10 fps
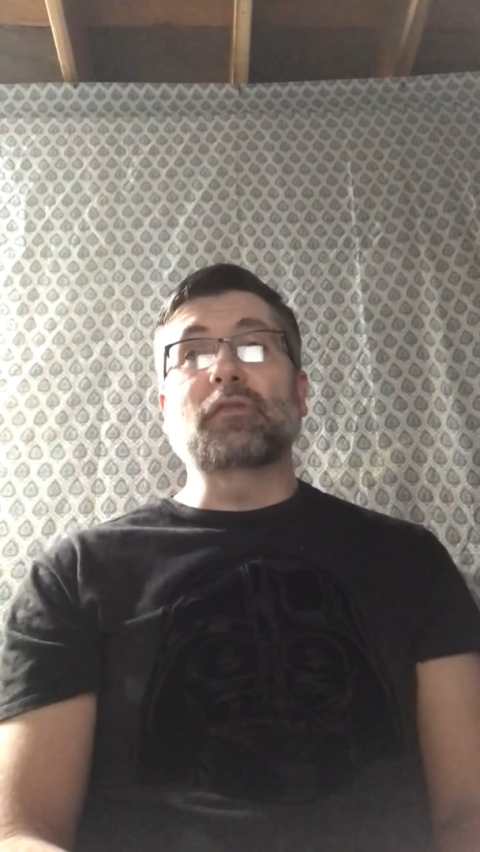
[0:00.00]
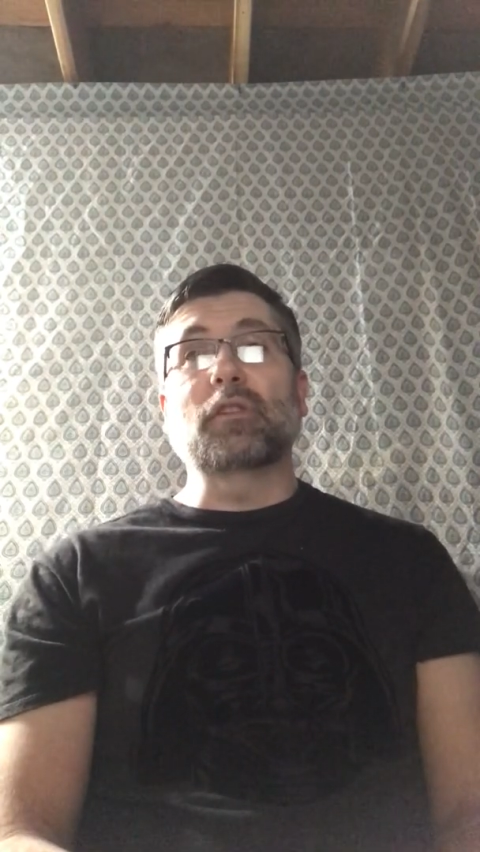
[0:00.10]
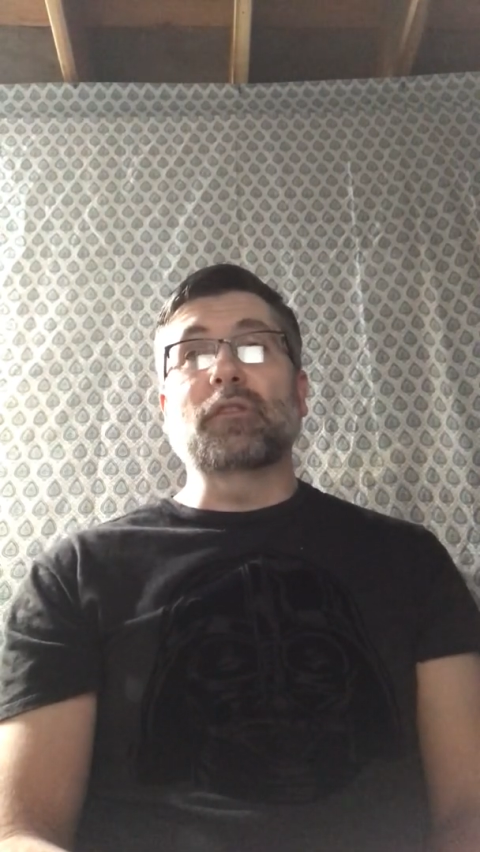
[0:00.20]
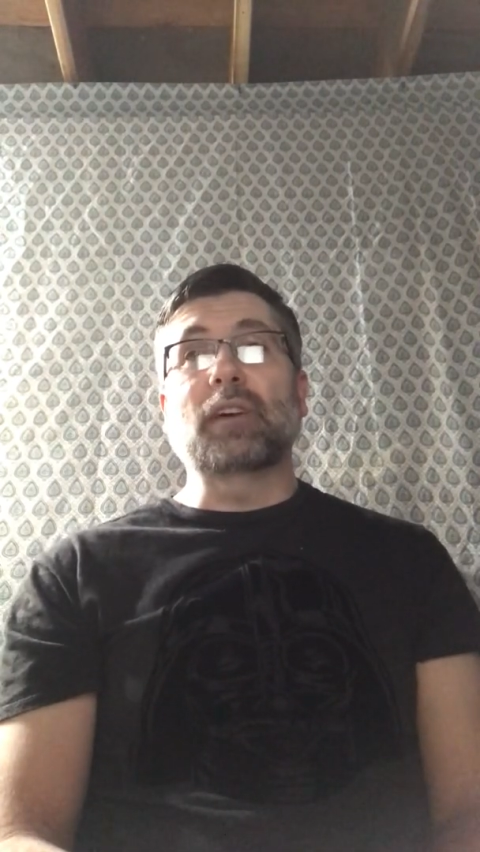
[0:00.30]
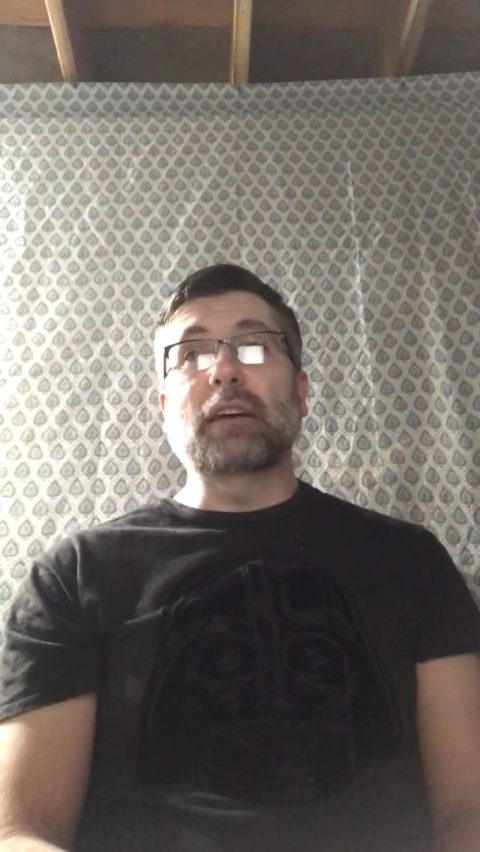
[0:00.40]
for
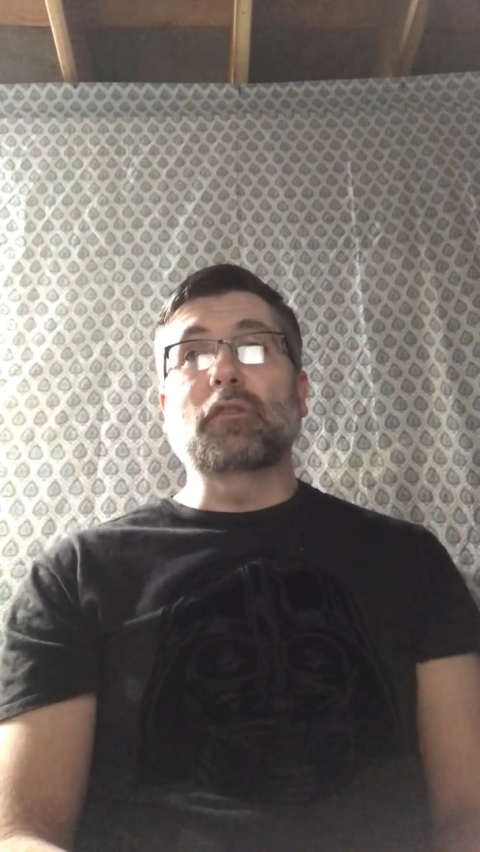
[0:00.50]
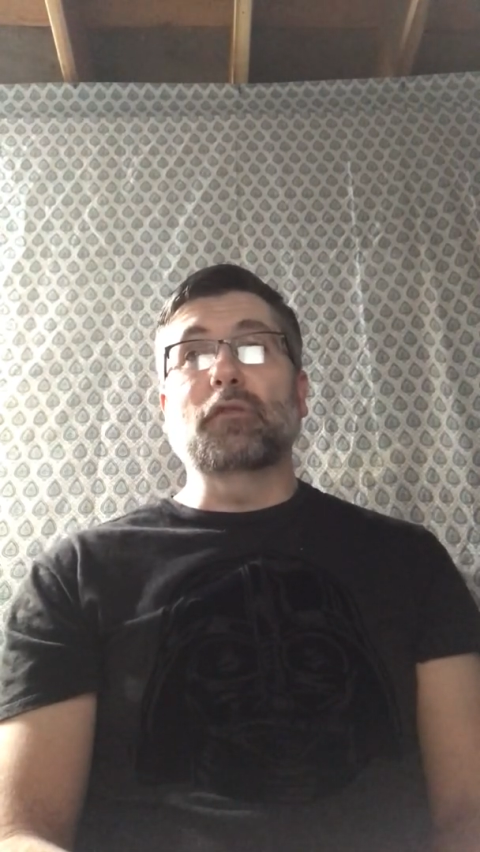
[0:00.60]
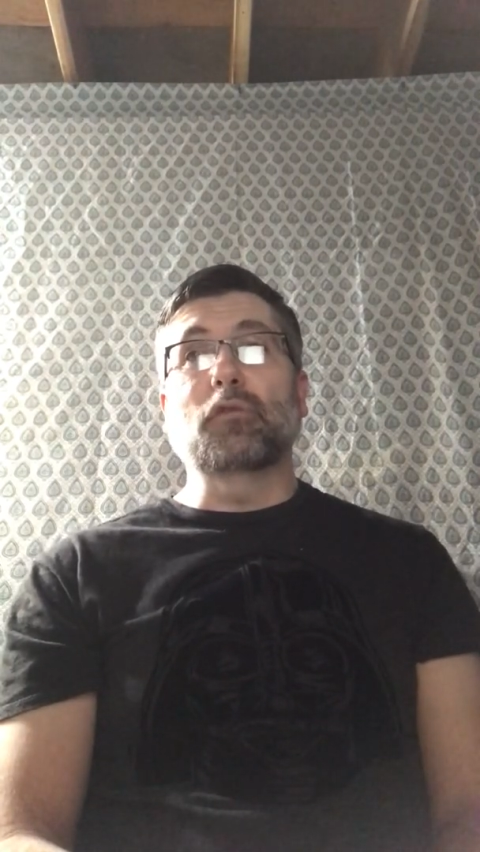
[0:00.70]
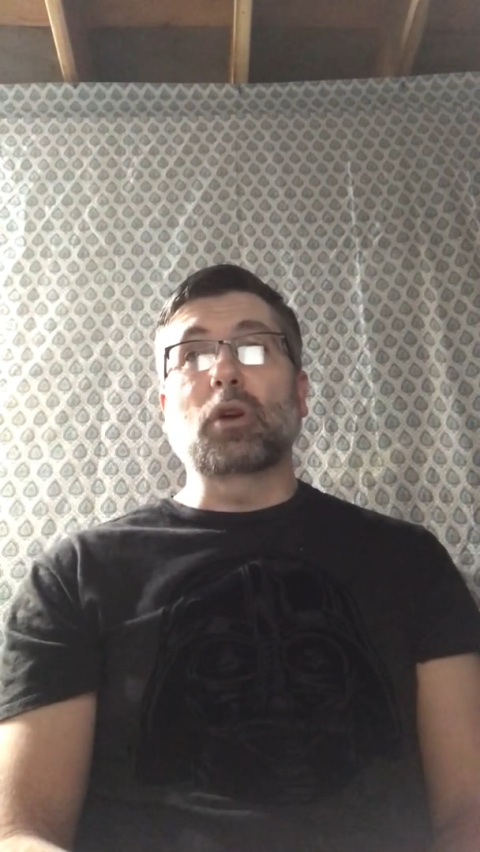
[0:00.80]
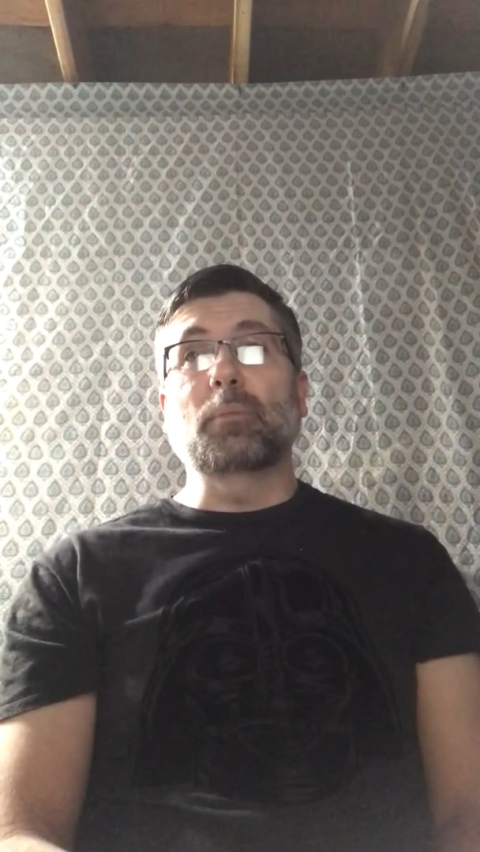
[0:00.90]
a
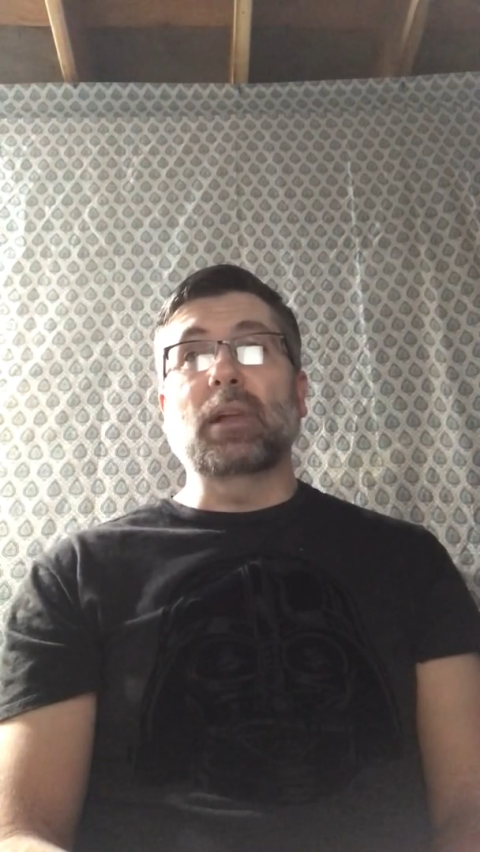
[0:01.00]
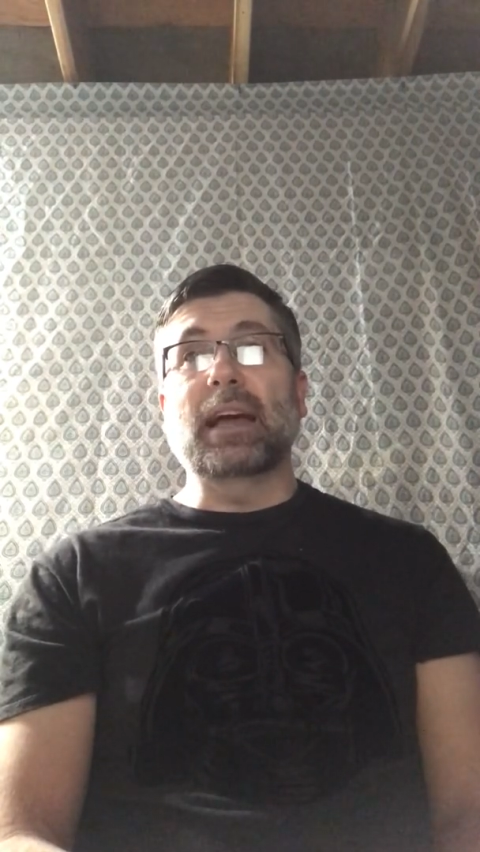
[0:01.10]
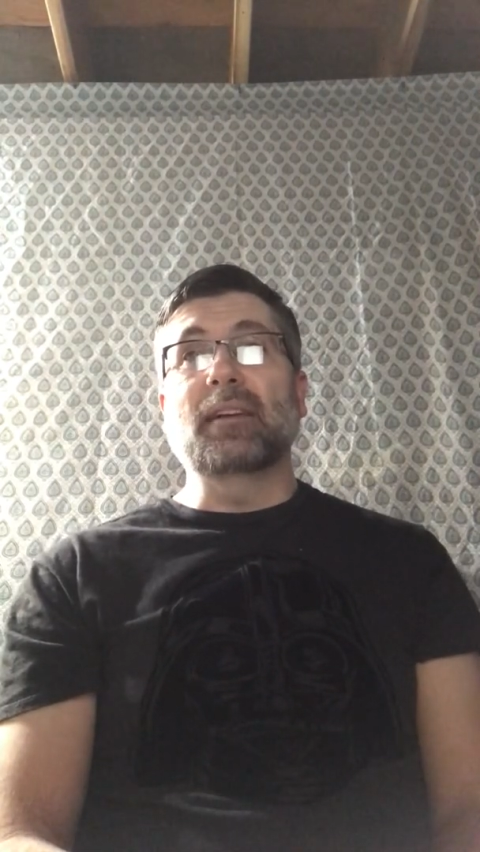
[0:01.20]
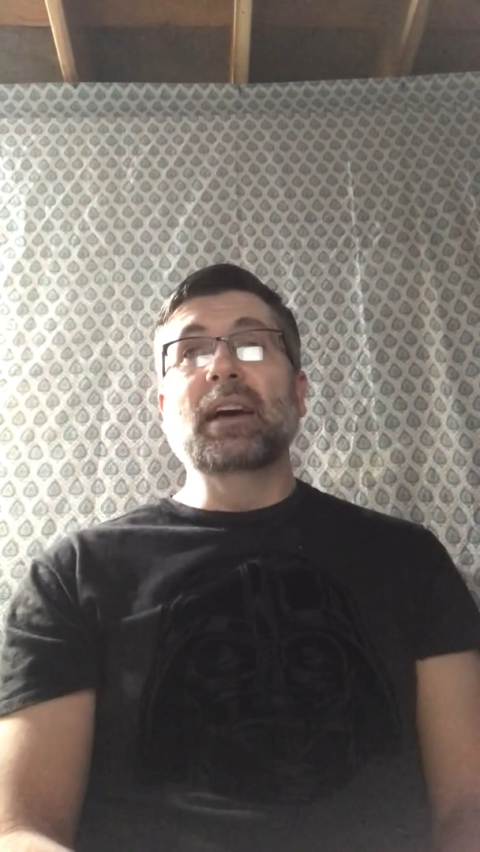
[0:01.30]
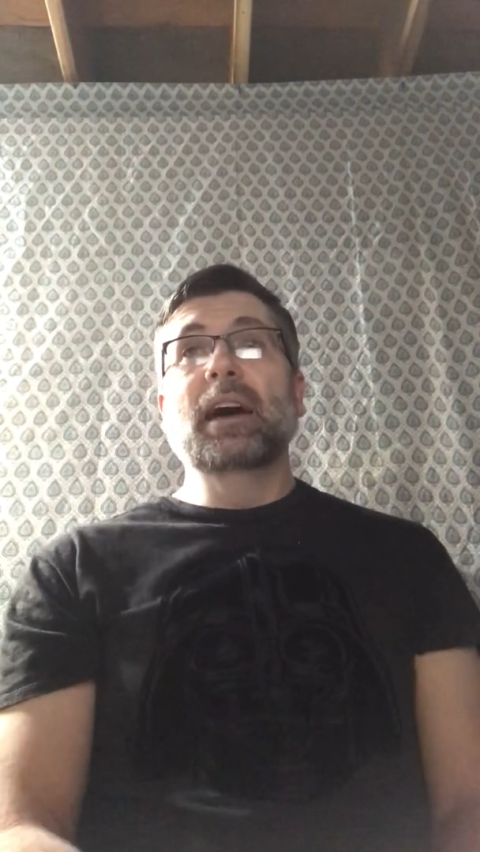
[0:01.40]
504 plan.